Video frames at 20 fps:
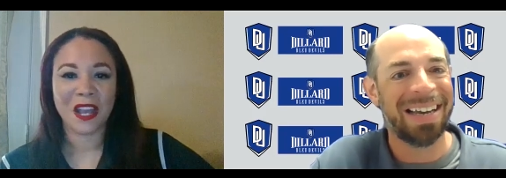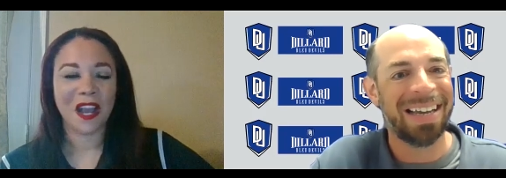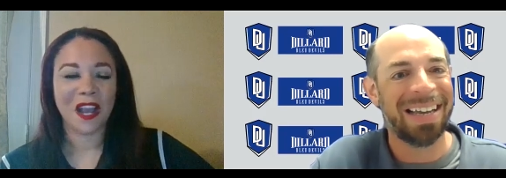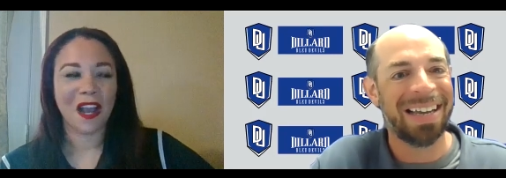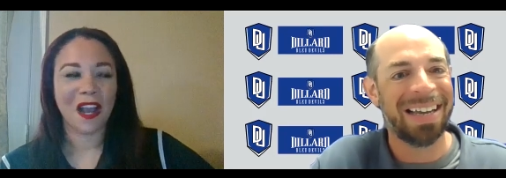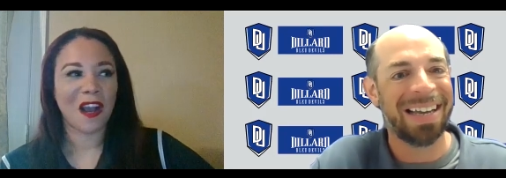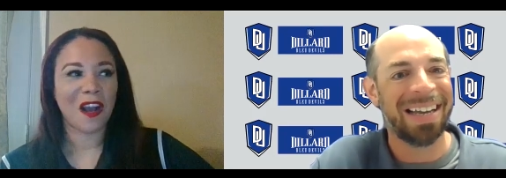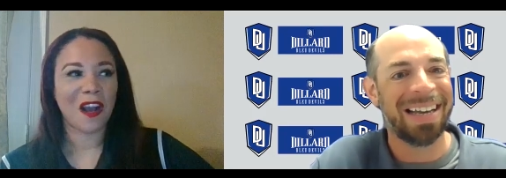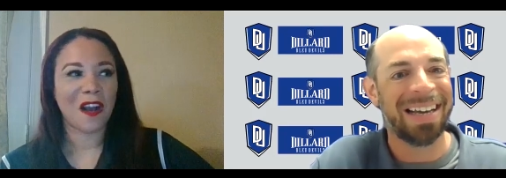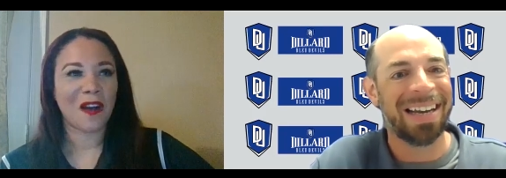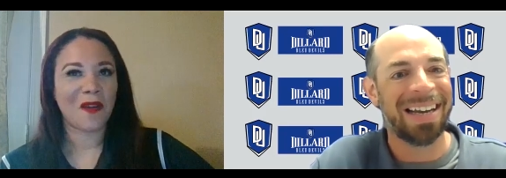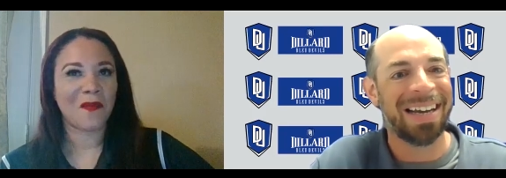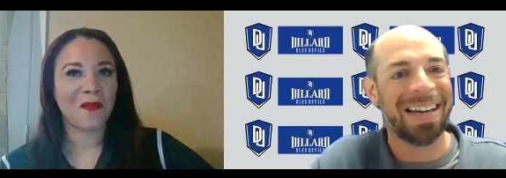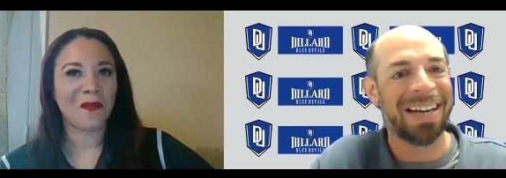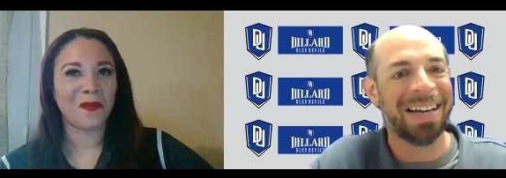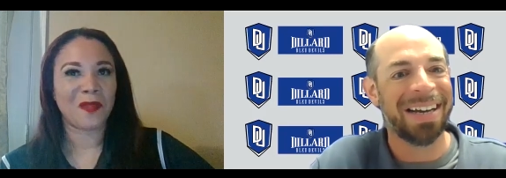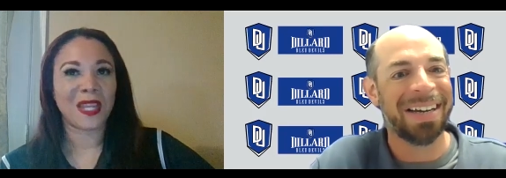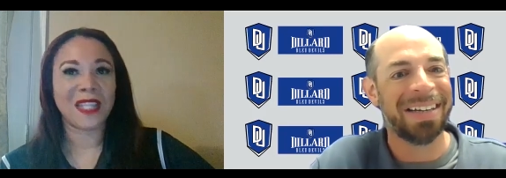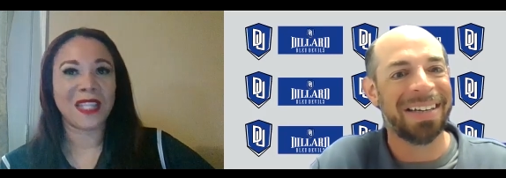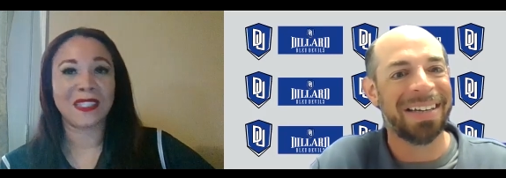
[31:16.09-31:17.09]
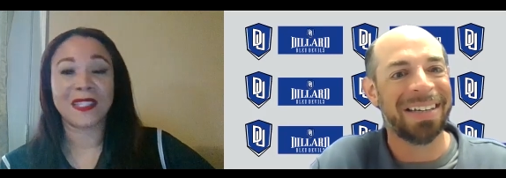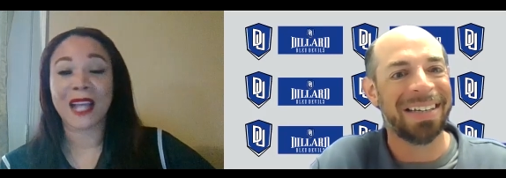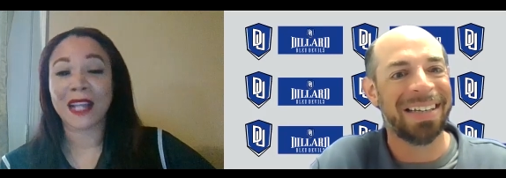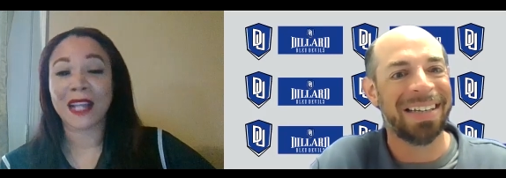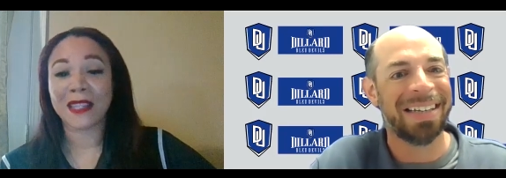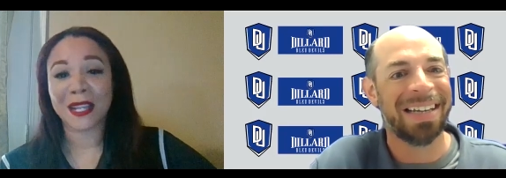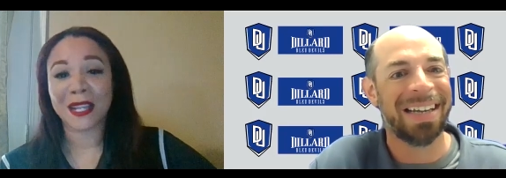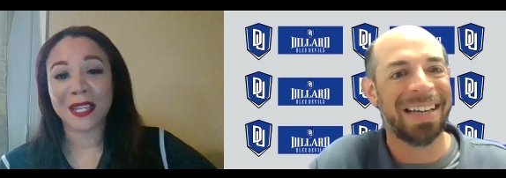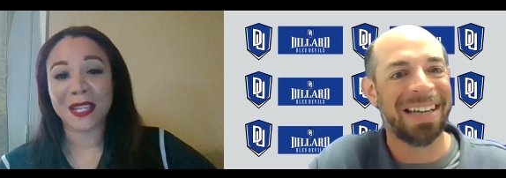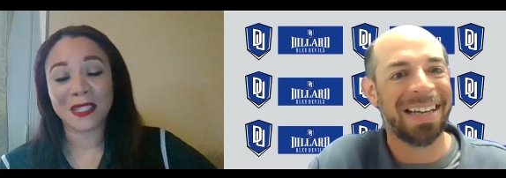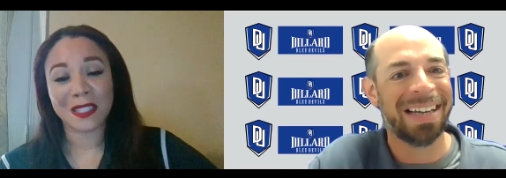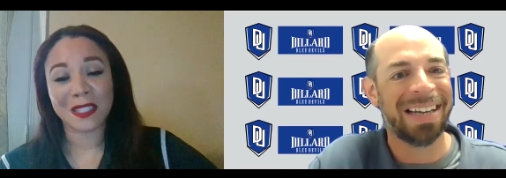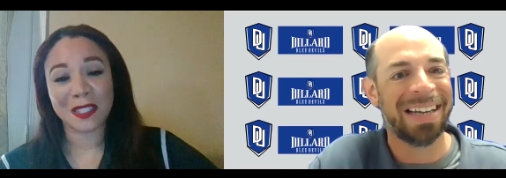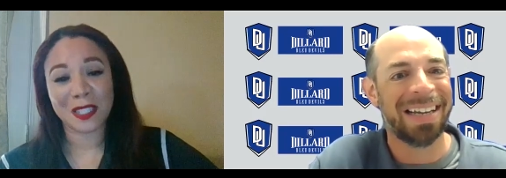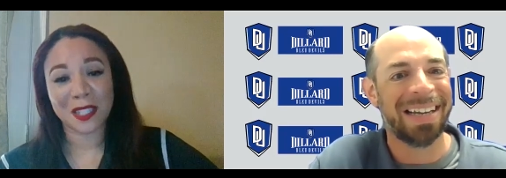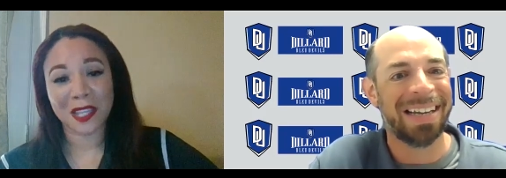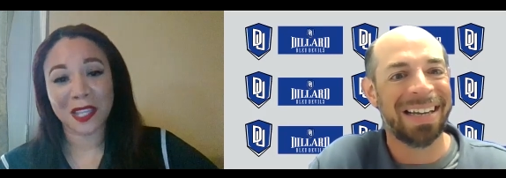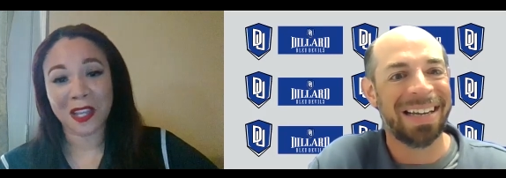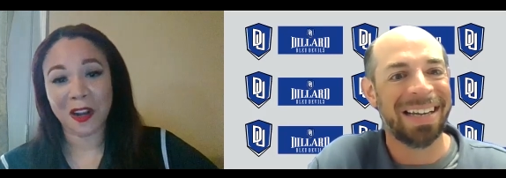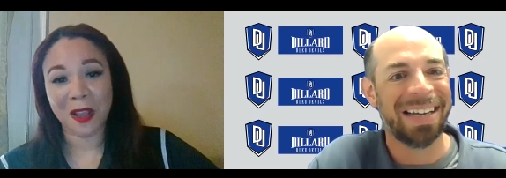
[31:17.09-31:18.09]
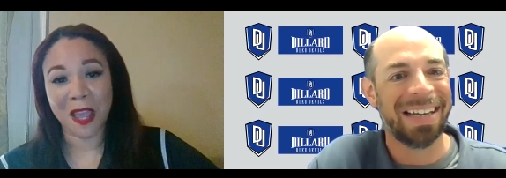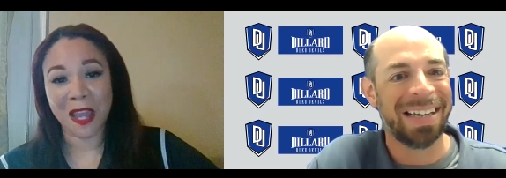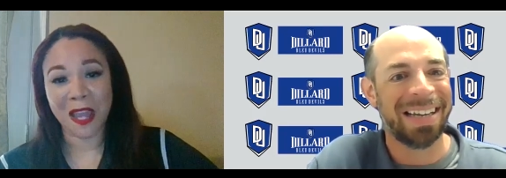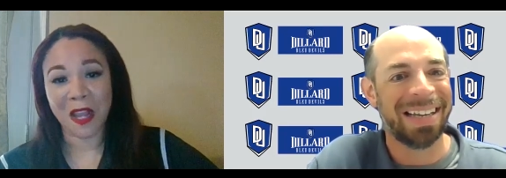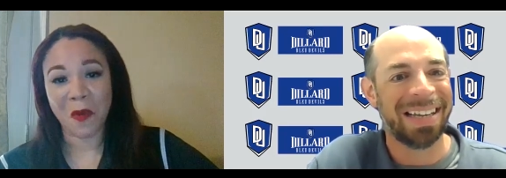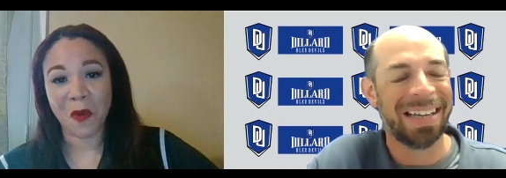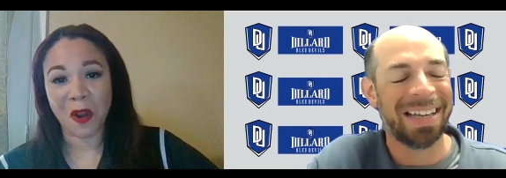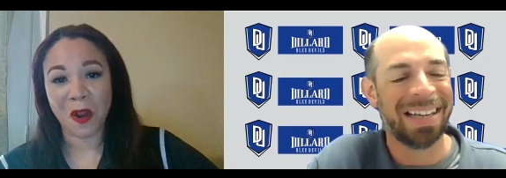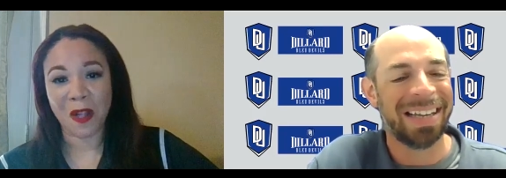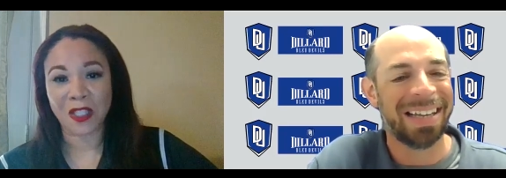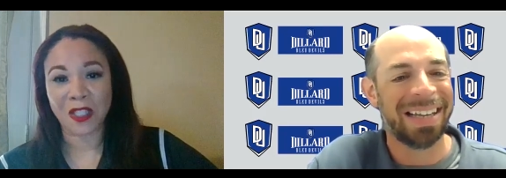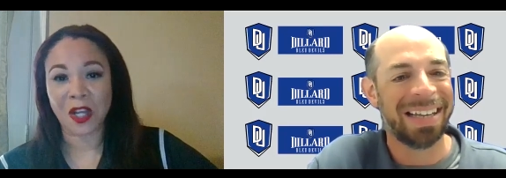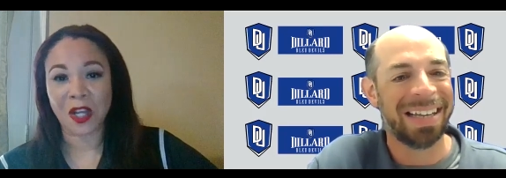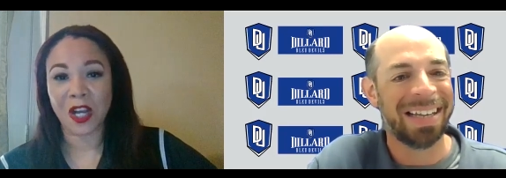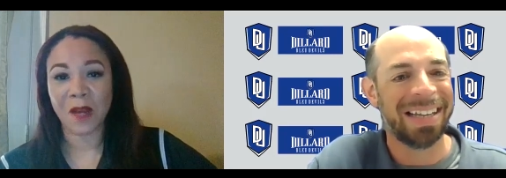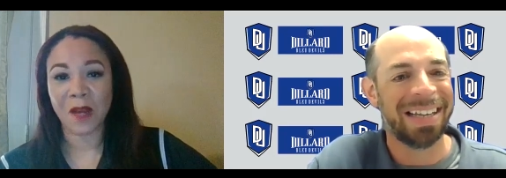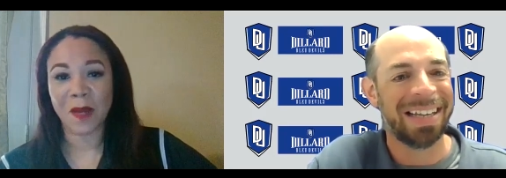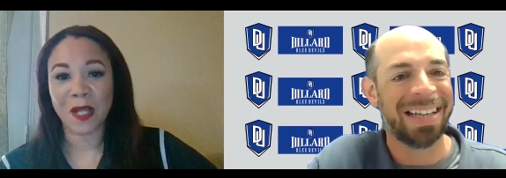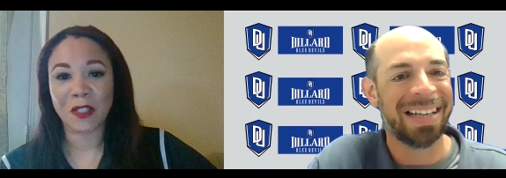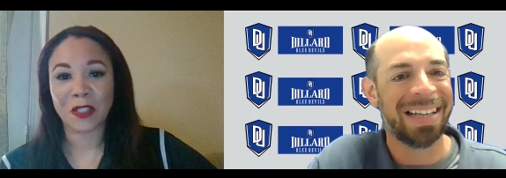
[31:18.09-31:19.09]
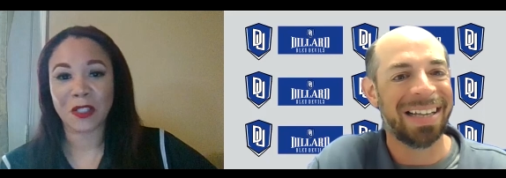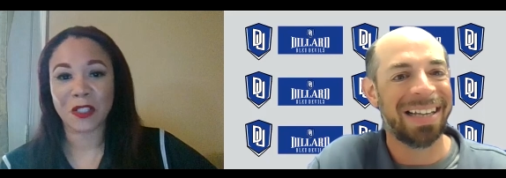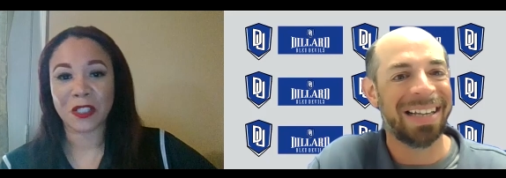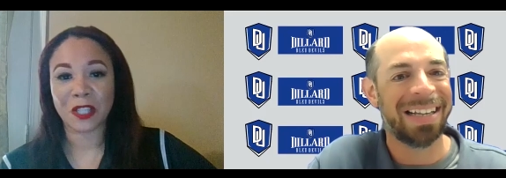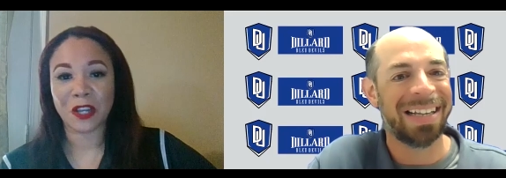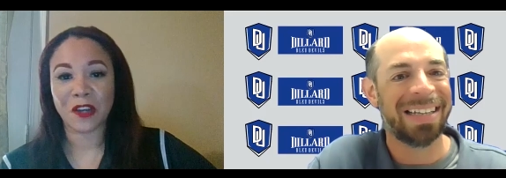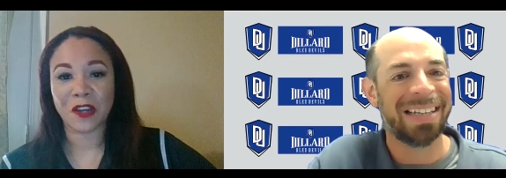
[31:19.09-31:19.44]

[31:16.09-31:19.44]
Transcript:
Speaker 1: um, it's not that easy to get anywhere and talk about yourself.